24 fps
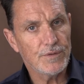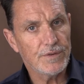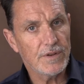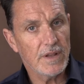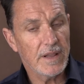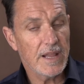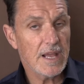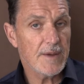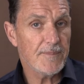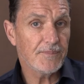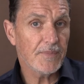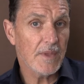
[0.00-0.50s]
for
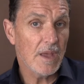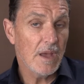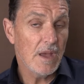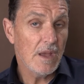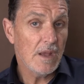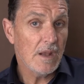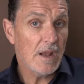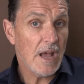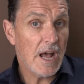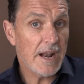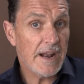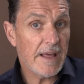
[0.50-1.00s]
them.
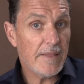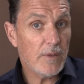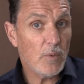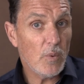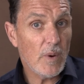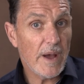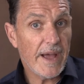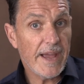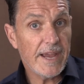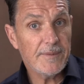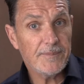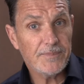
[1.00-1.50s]
Another
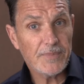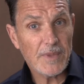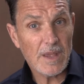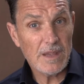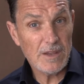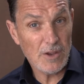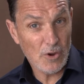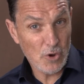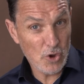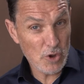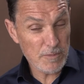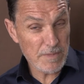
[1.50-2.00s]
way,
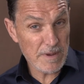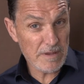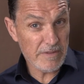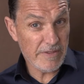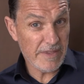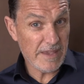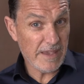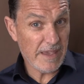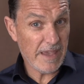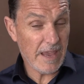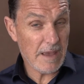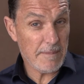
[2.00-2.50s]
you could be
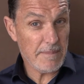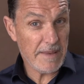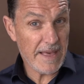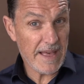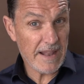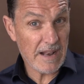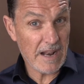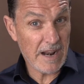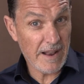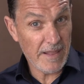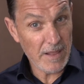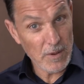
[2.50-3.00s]
thinking
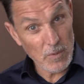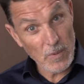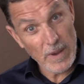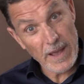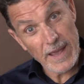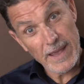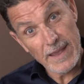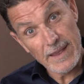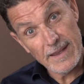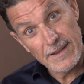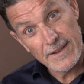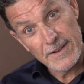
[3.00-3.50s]
about another
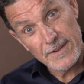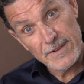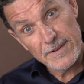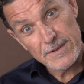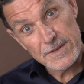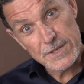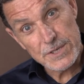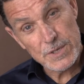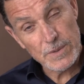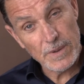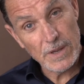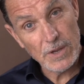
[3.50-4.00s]
way
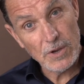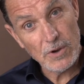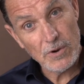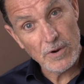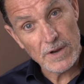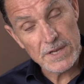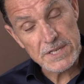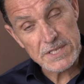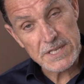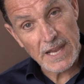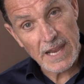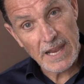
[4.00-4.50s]
to
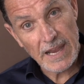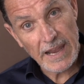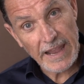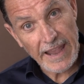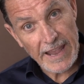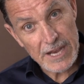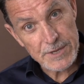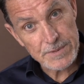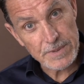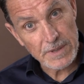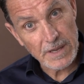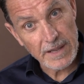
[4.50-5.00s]
increase
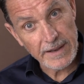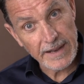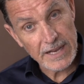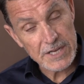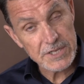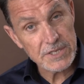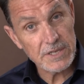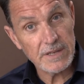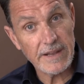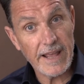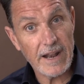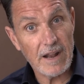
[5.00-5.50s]
engagement and
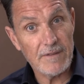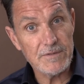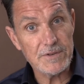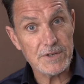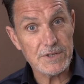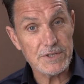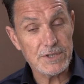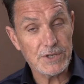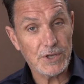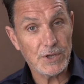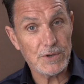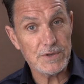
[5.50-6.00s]
connection, and I've
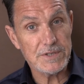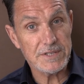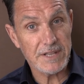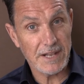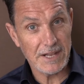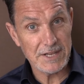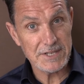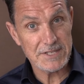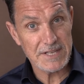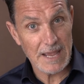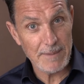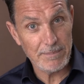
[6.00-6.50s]
just used an
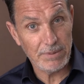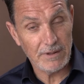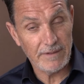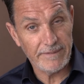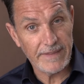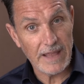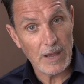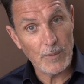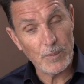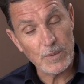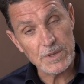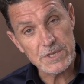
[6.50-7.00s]
example of
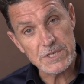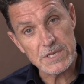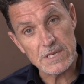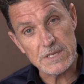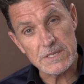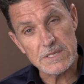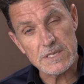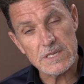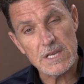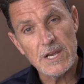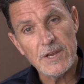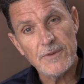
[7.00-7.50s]
that, which
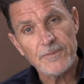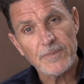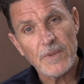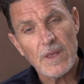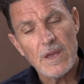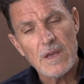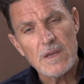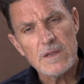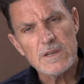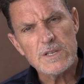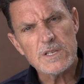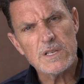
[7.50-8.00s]
is
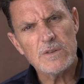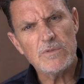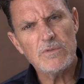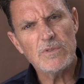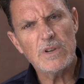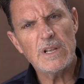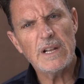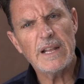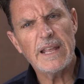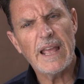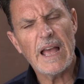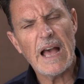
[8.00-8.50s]
to
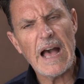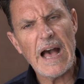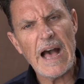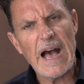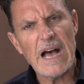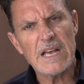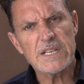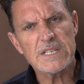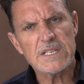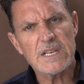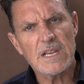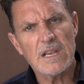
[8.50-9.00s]
really
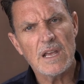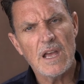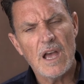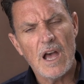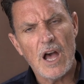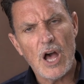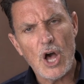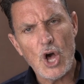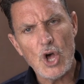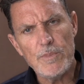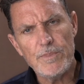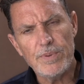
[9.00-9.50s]
ask
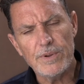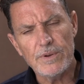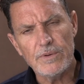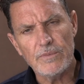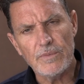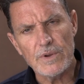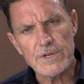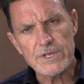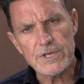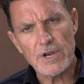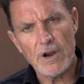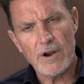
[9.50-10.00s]
open
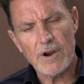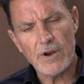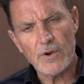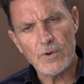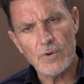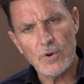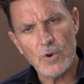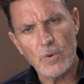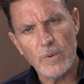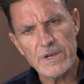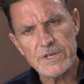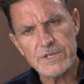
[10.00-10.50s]

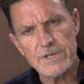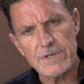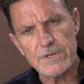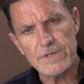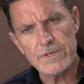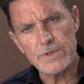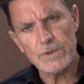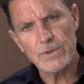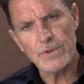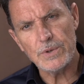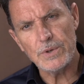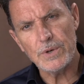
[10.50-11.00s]
rhetorical
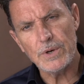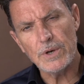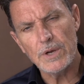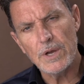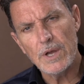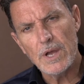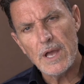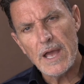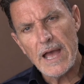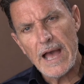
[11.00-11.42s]
questions, or